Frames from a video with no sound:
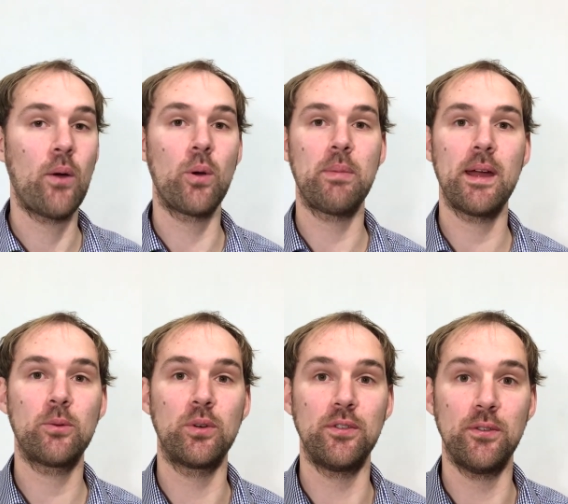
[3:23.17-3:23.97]
And we're
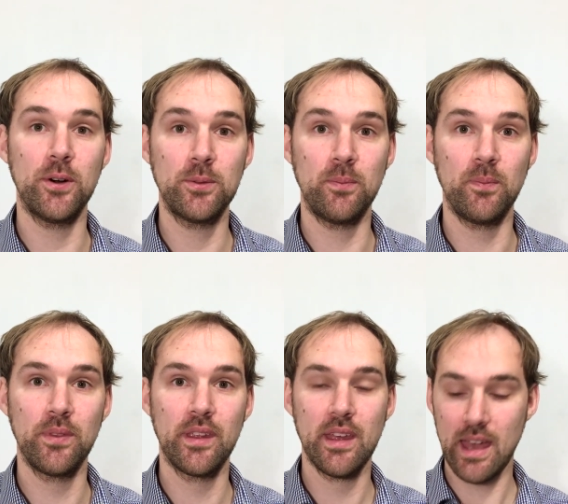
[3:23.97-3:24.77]
paired with the phone.
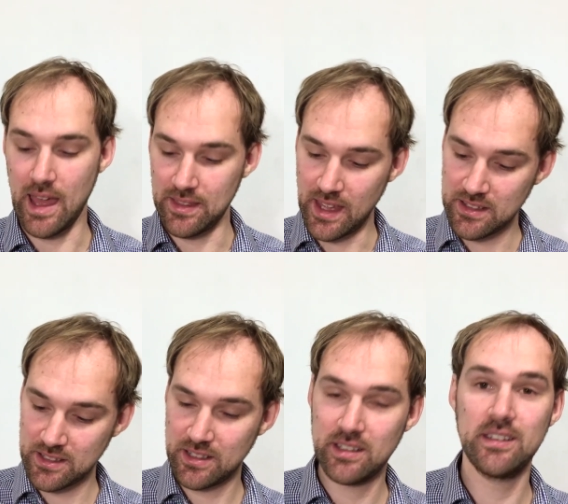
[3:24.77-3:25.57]
And
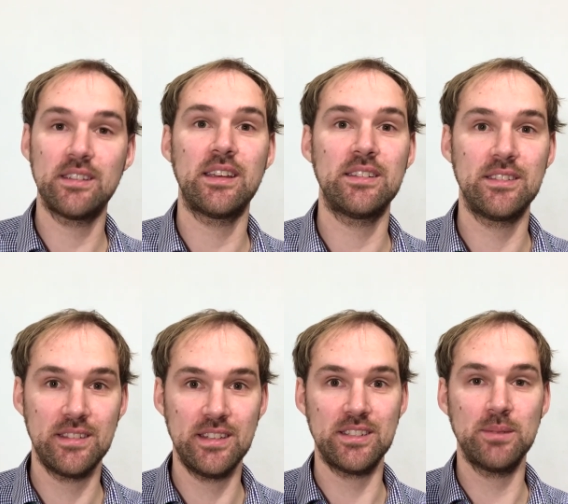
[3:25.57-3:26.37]
that's
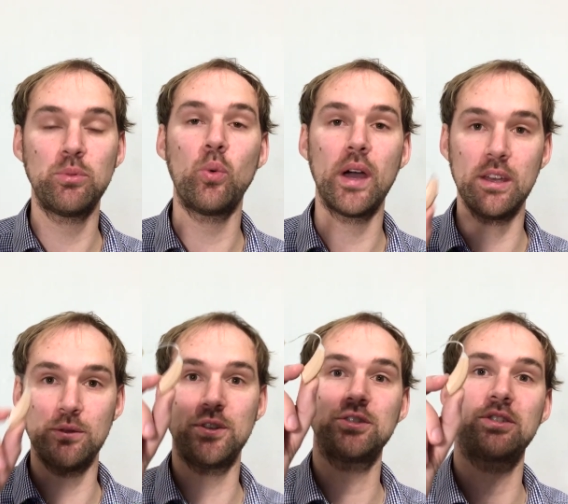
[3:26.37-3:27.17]
the simple
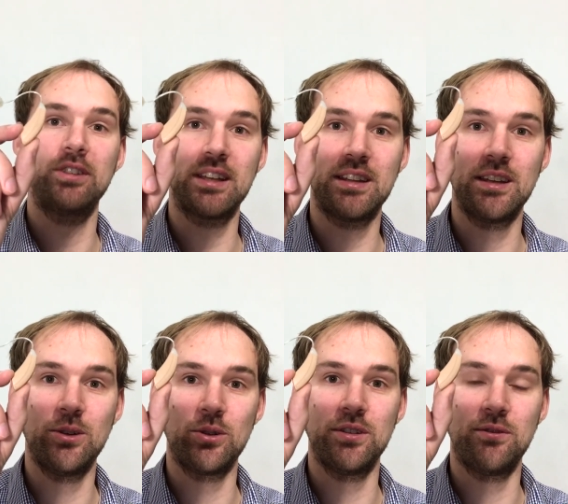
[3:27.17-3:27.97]
way of just
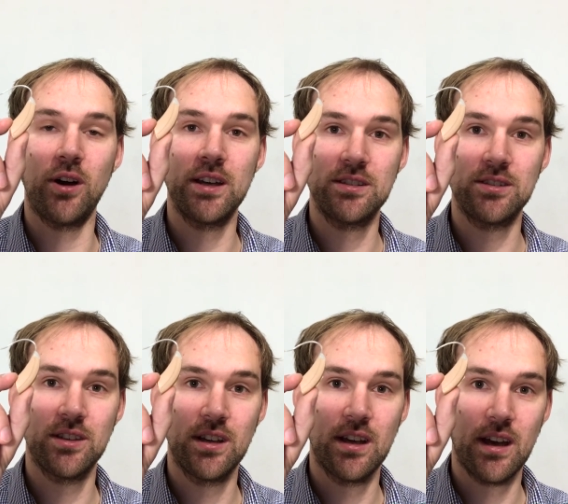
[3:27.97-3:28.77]
connecting your
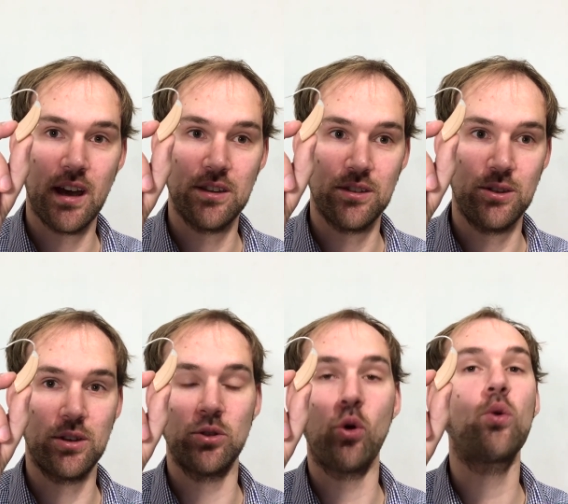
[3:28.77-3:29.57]
device, and
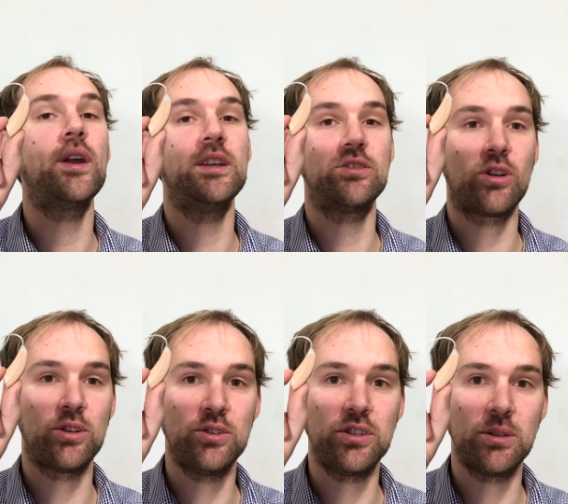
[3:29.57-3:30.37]
you can already
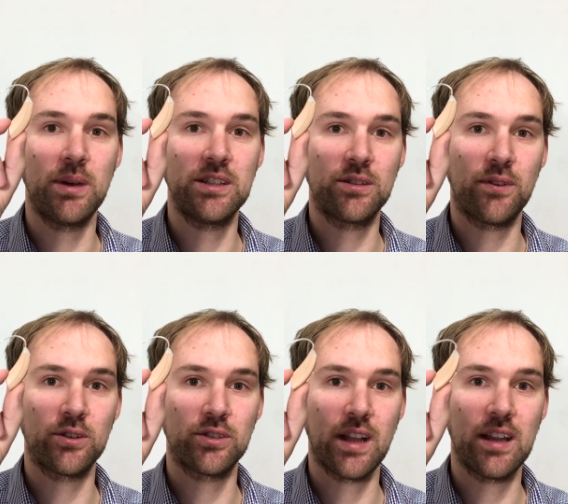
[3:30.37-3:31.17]
start using the basic
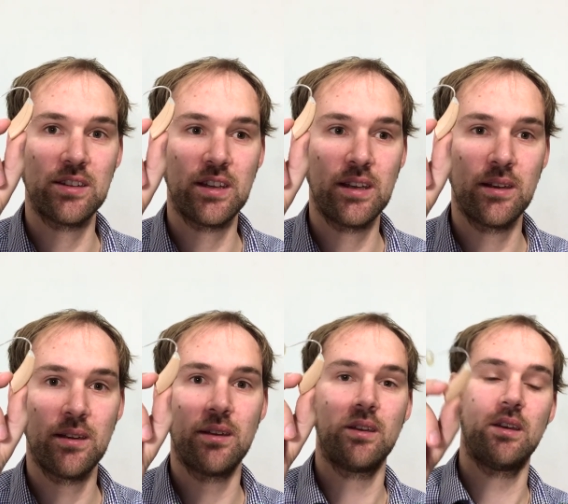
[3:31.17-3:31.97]
functionality.